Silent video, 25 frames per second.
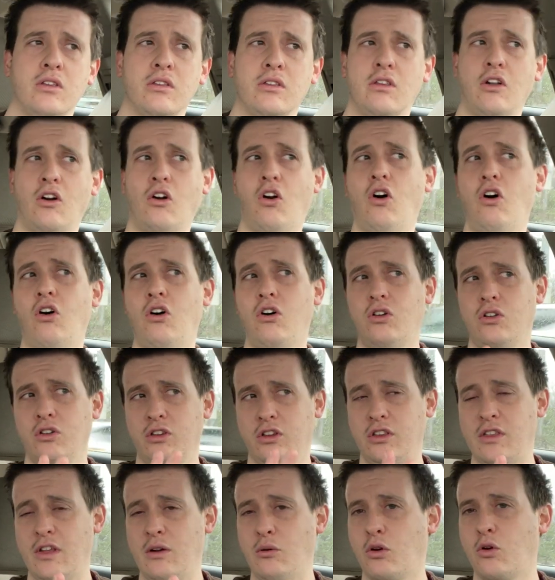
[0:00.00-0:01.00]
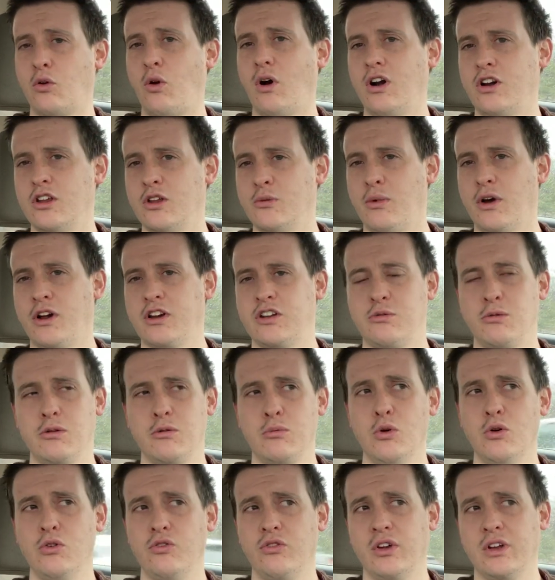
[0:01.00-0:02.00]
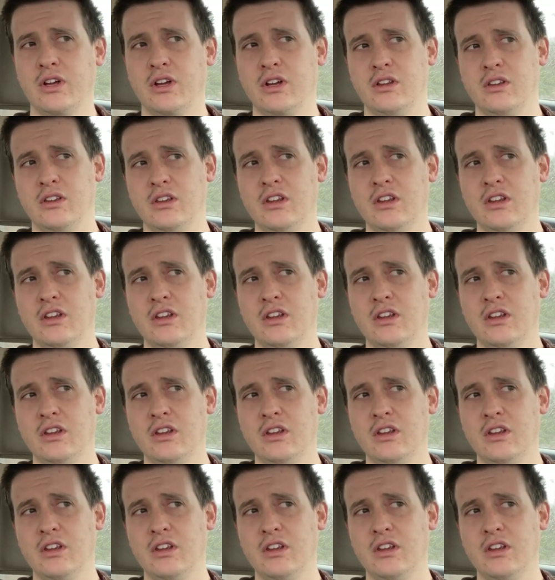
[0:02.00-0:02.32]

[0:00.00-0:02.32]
They require the bike to be moving.